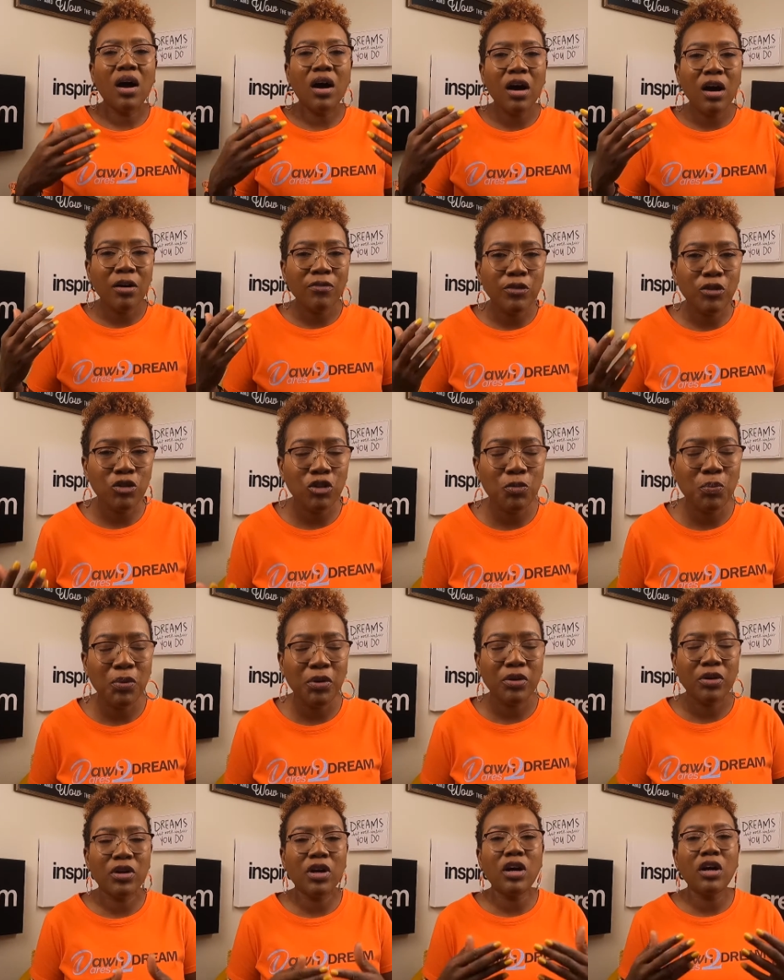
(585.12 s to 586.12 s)
of your
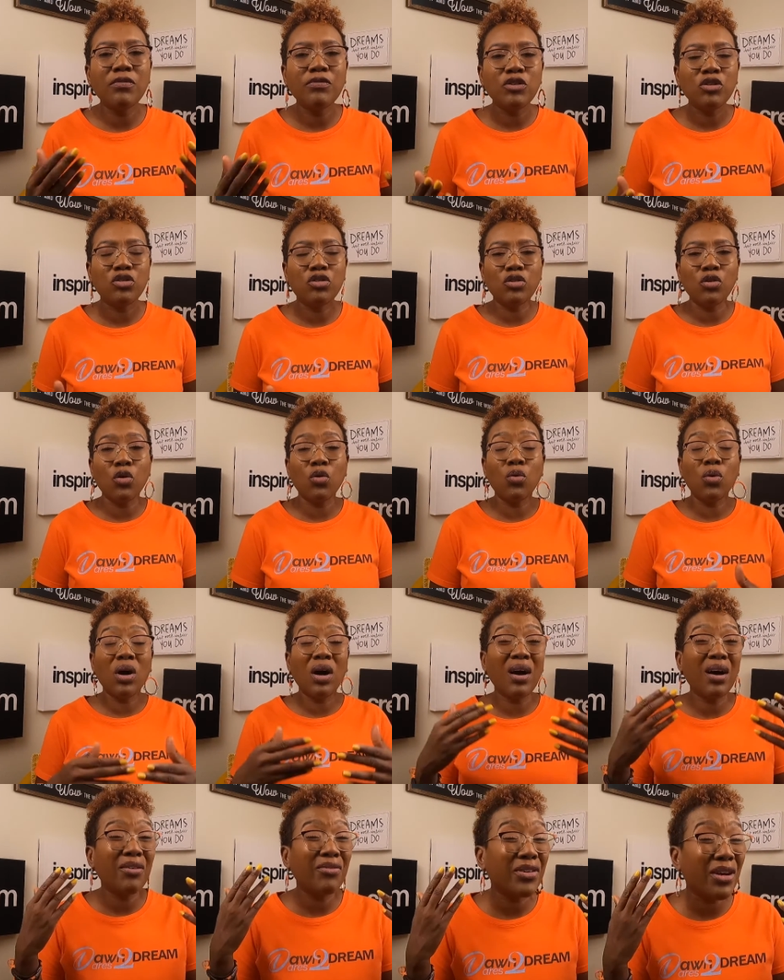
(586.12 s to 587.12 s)
spirit, of your soul,
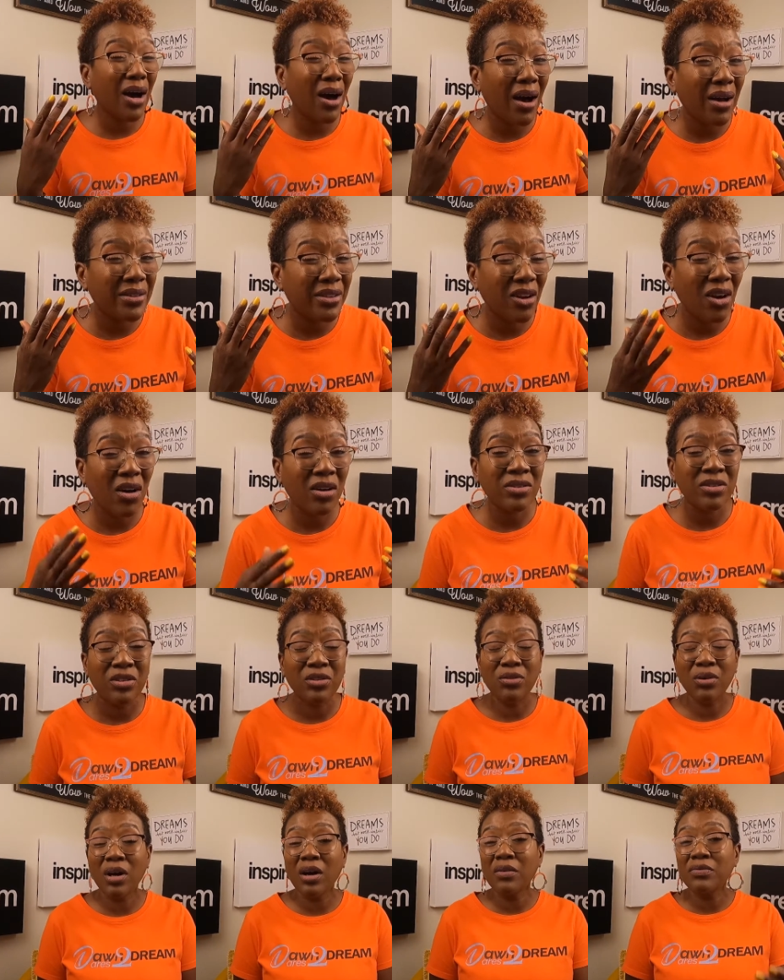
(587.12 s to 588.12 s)
of God talking to
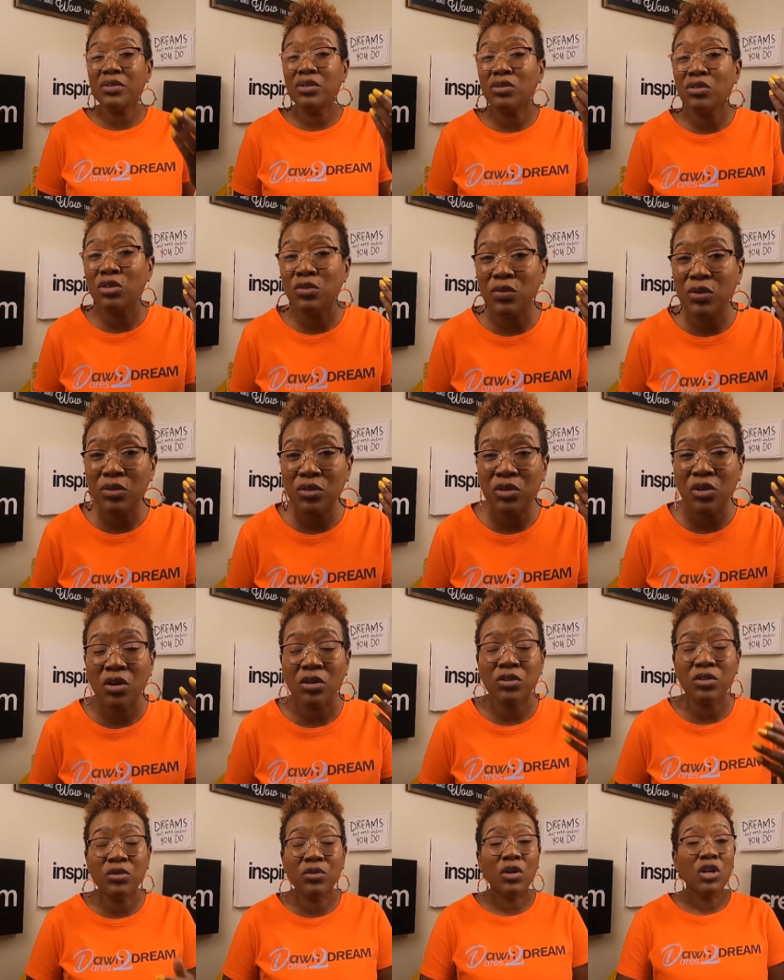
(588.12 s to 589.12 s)
you, of the universe
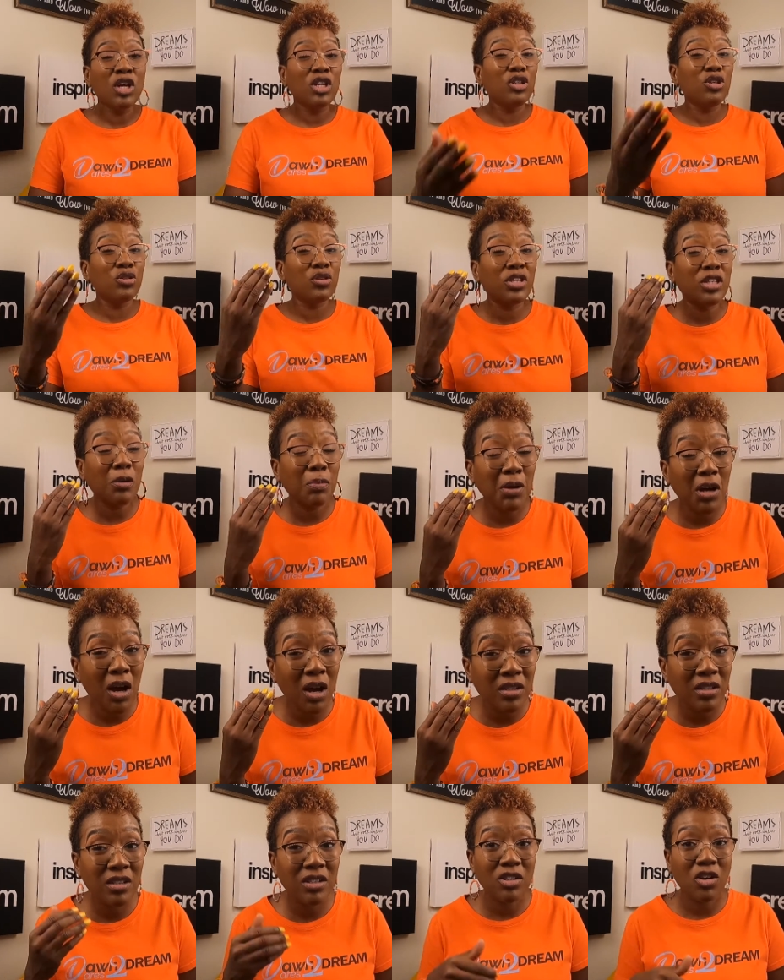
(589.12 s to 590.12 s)
talking to you, your
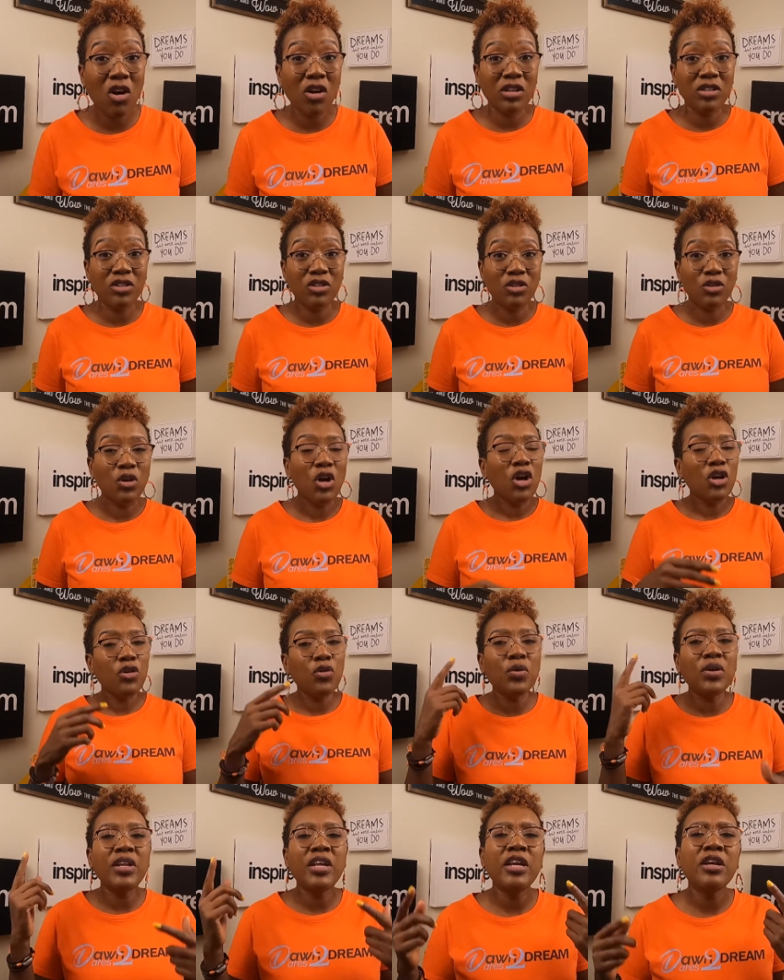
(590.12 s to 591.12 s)
subconscious talking to you.
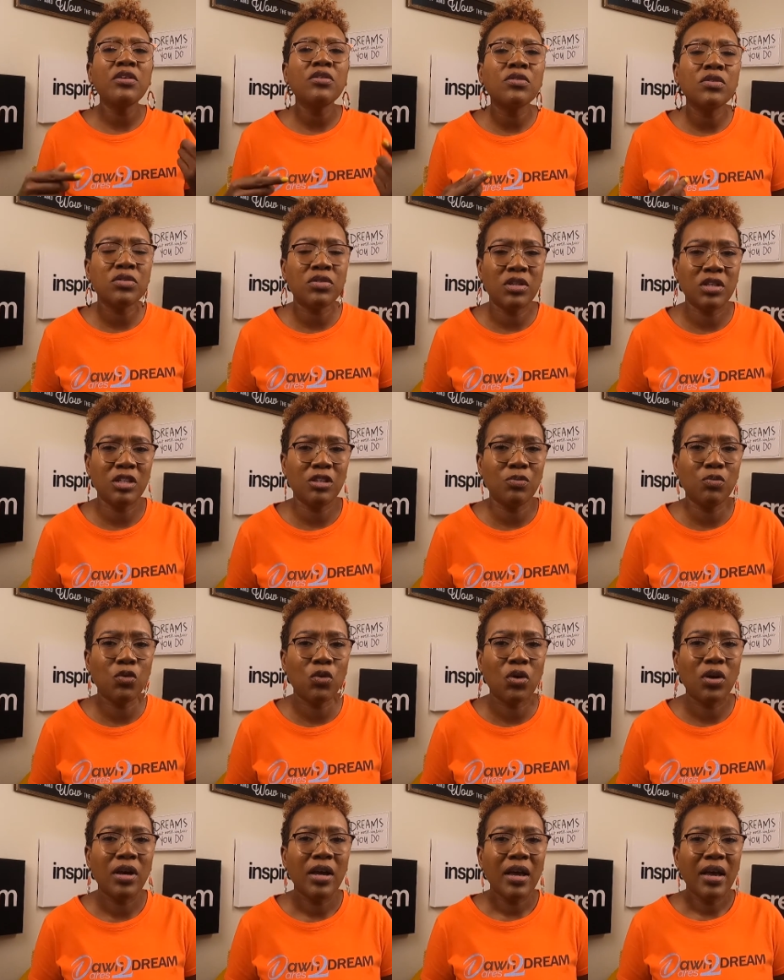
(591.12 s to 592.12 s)
You can hear those things
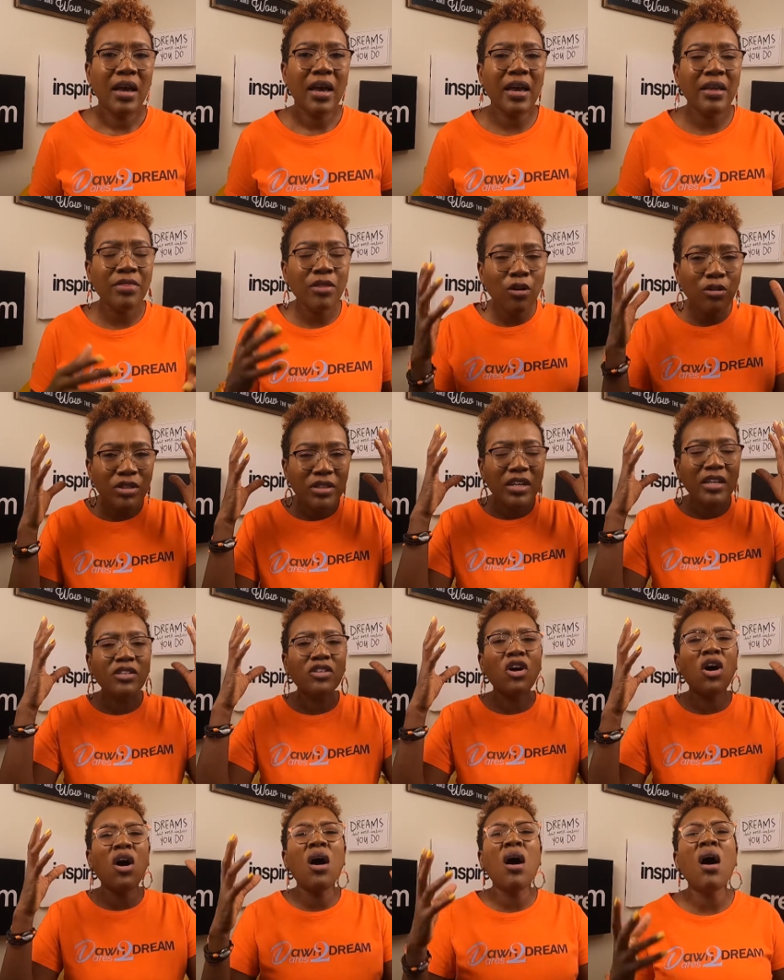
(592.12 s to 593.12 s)
more. And those things
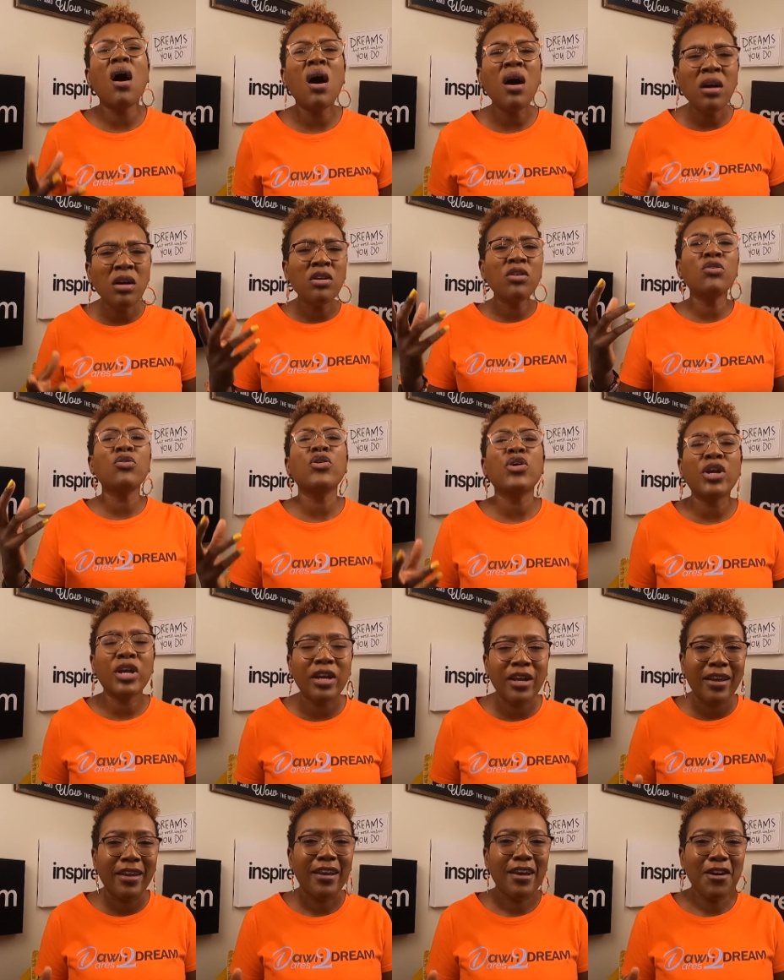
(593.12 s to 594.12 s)
are
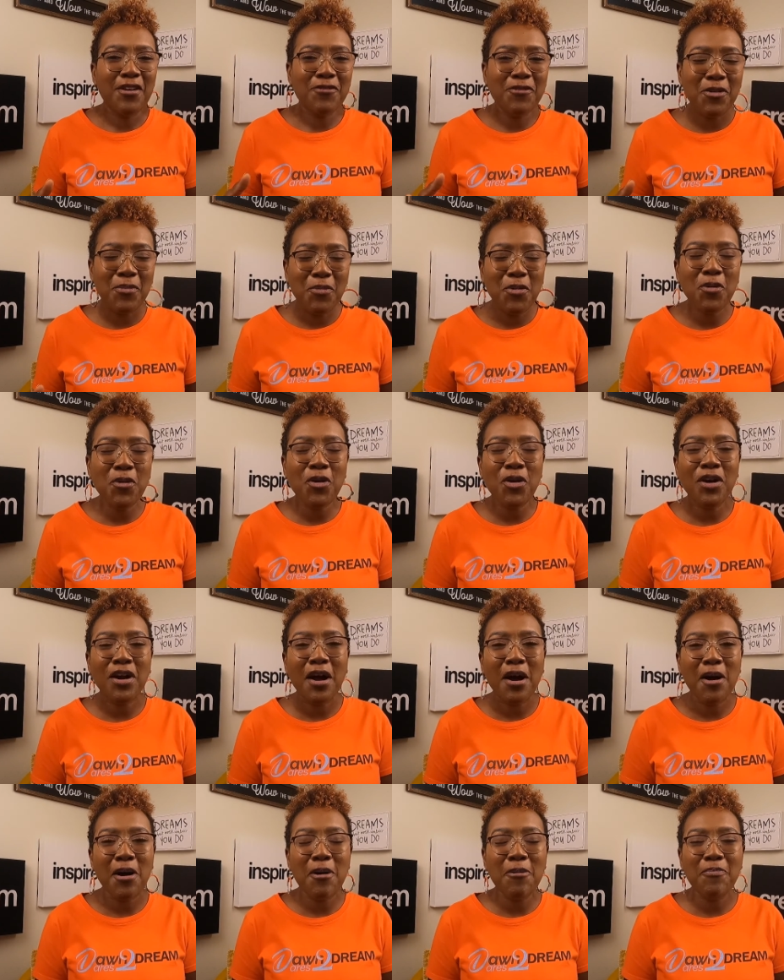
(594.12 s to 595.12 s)
hungry for more
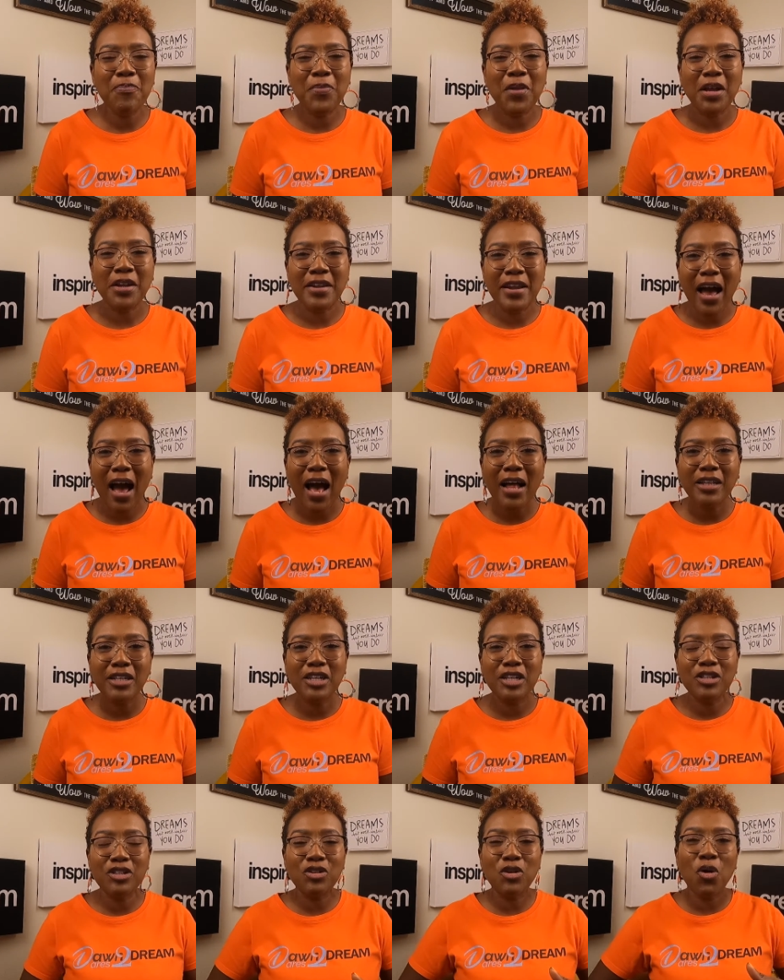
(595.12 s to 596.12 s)

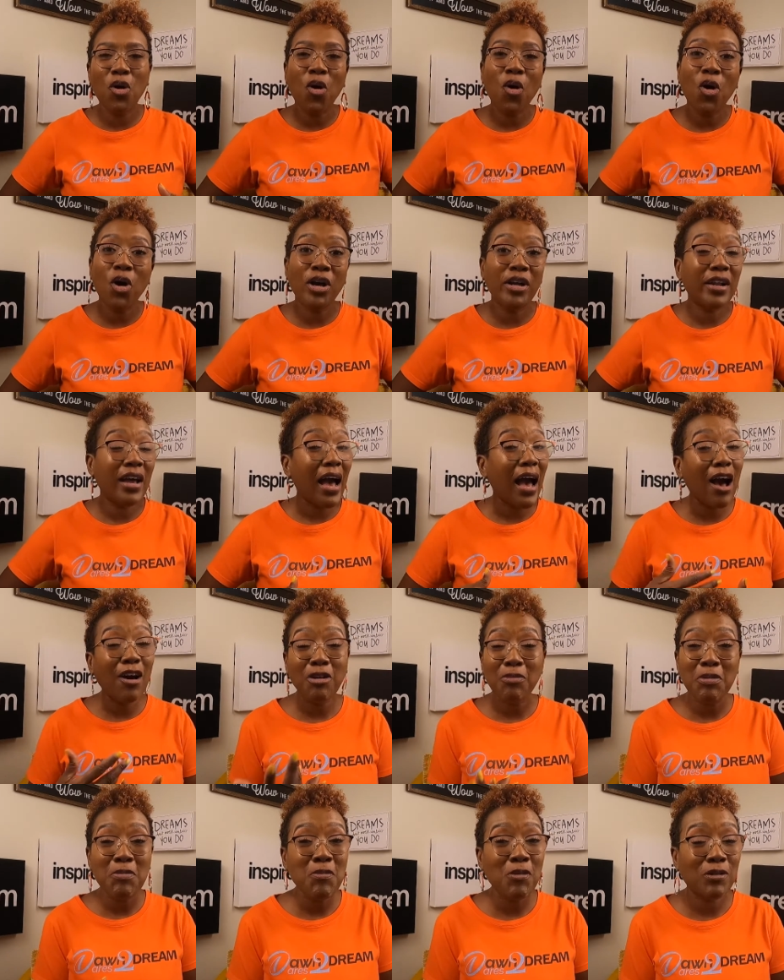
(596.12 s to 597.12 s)
knowledge on how
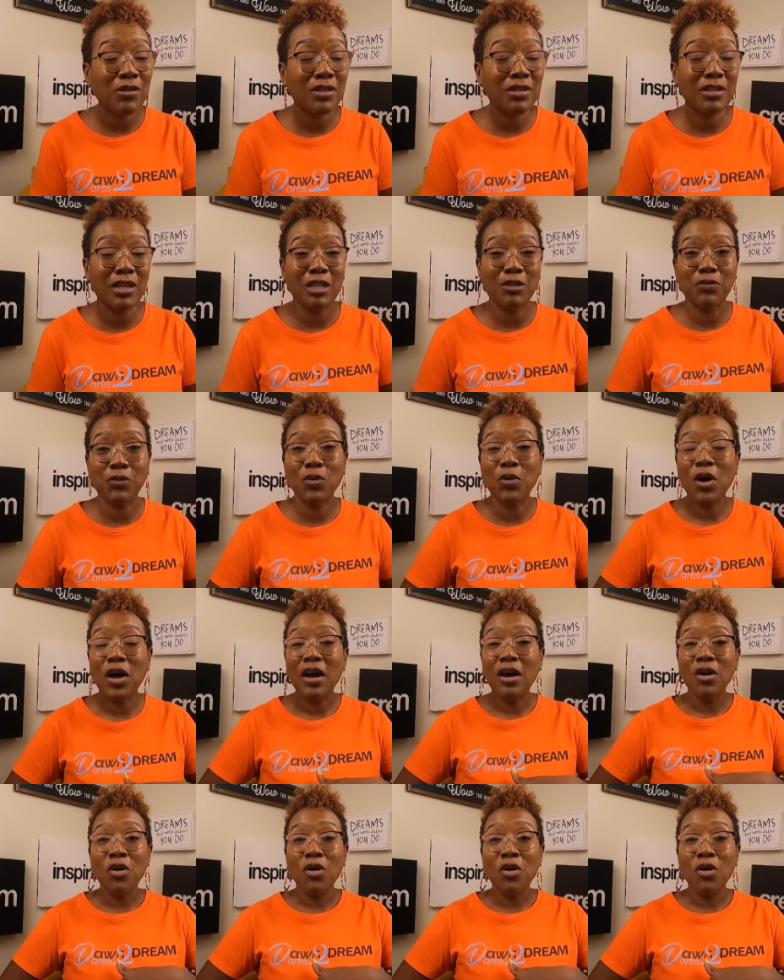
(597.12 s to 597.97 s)
to be more successful.